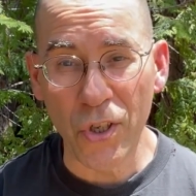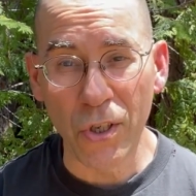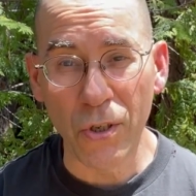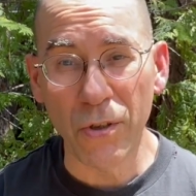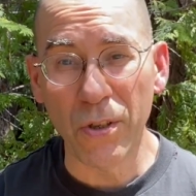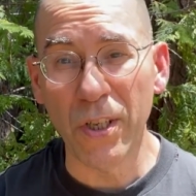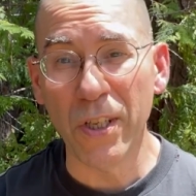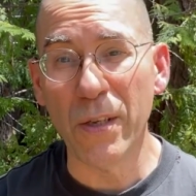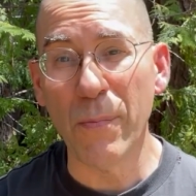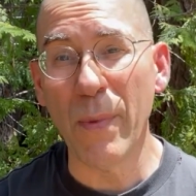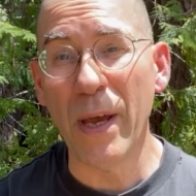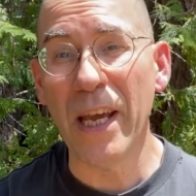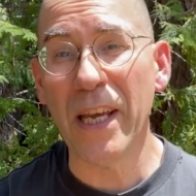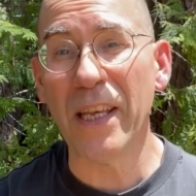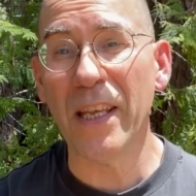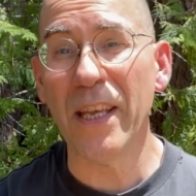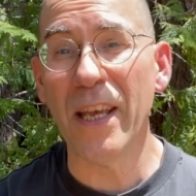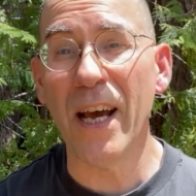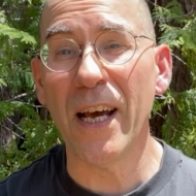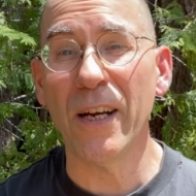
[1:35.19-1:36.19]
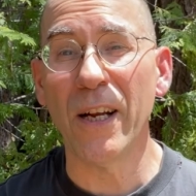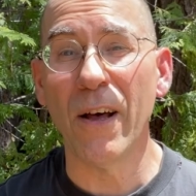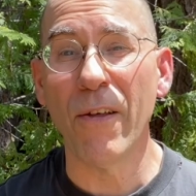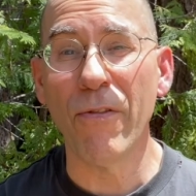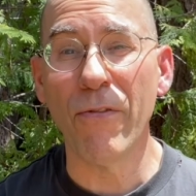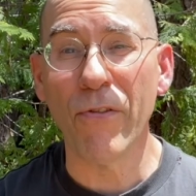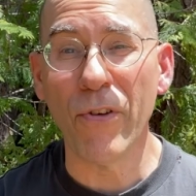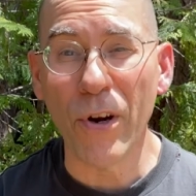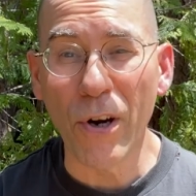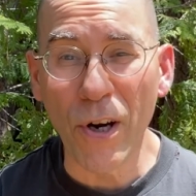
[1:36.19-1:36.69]
you need to make yet a
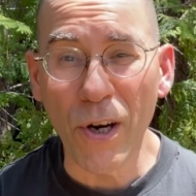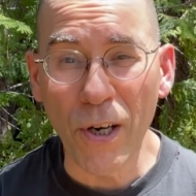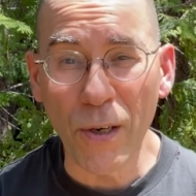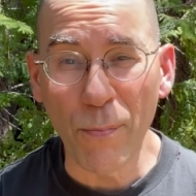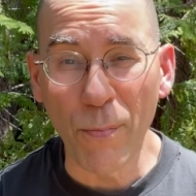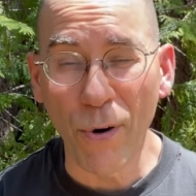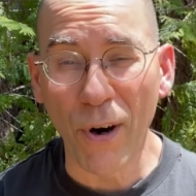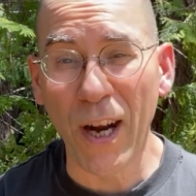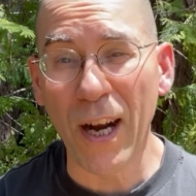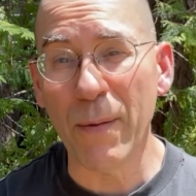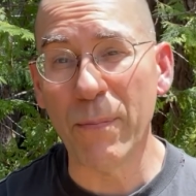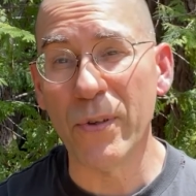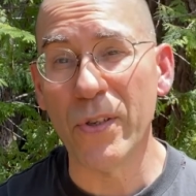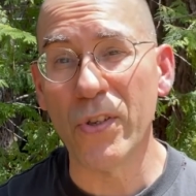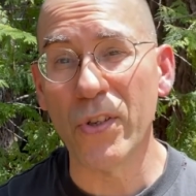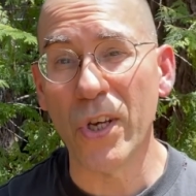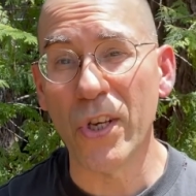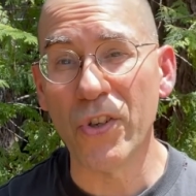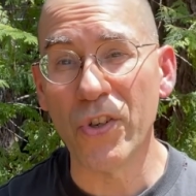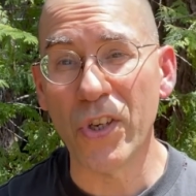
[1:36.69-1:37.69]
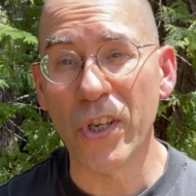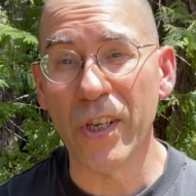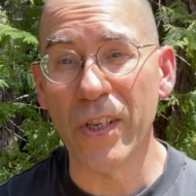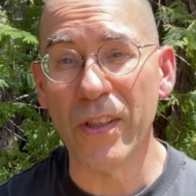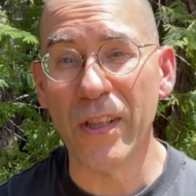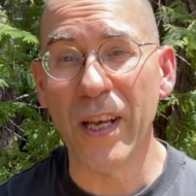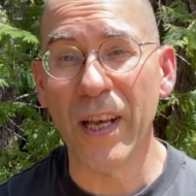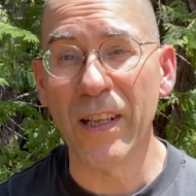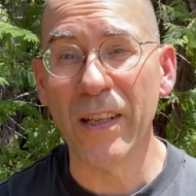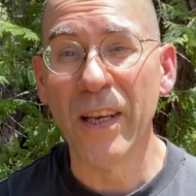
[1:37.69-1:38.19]
third proposition
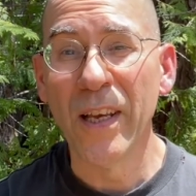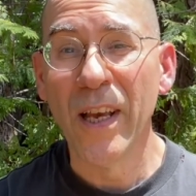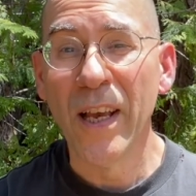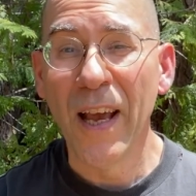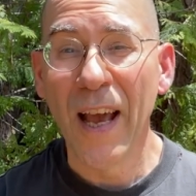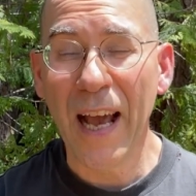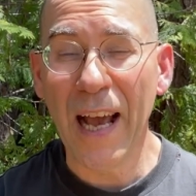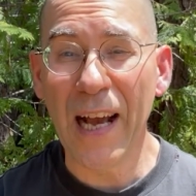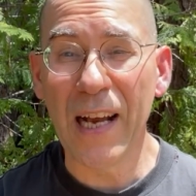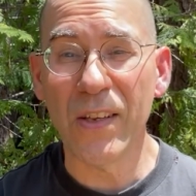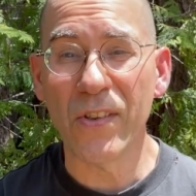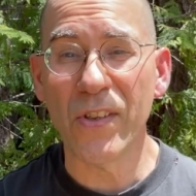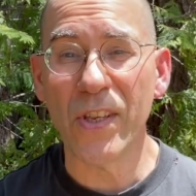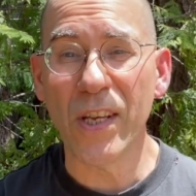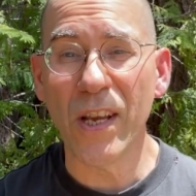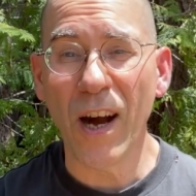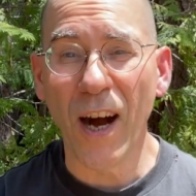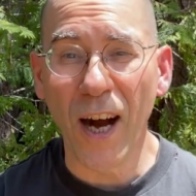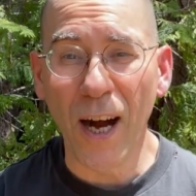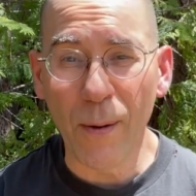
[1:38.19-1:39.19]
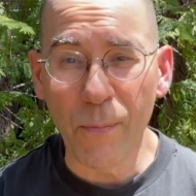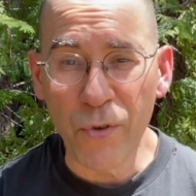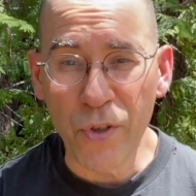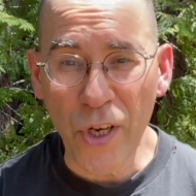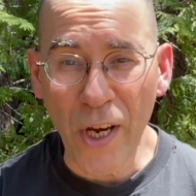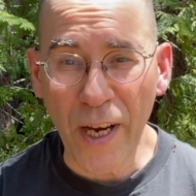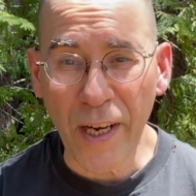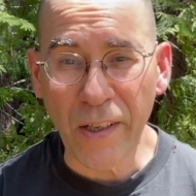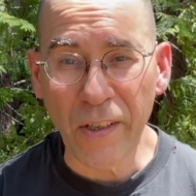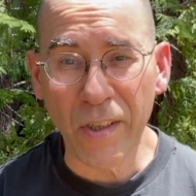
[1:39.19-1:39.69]
that has the
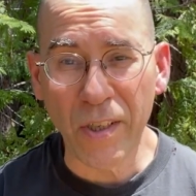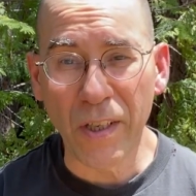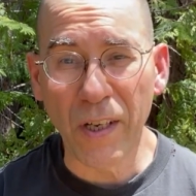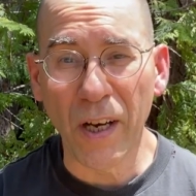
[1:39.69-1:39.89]
object